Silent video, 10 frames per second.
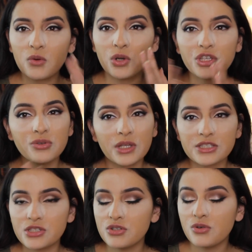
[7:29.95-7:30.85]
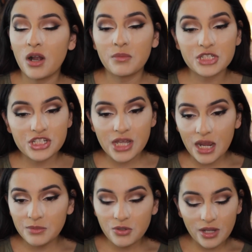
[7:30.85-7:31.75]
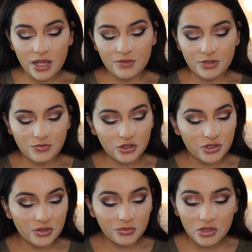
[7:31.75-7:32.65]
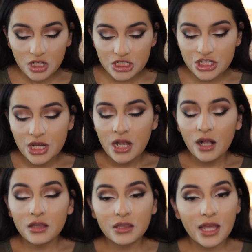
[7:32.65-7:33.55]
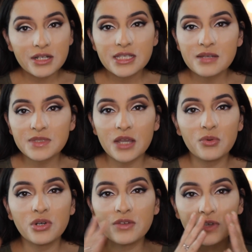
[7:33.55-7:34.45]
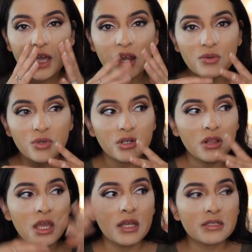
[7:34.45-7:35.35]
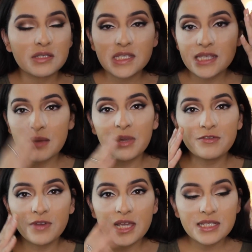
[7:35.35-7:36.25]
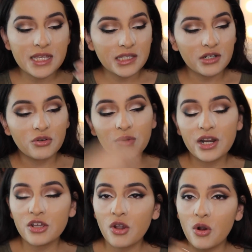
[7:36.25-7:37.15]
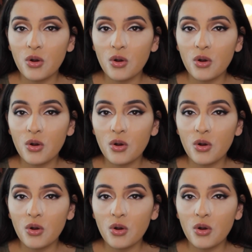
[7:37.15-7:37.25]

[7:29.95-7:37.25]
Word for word: on what you like to do, how much time you have, if you're in a rush, a lot of times I won't even, I will set my face and then I'll right,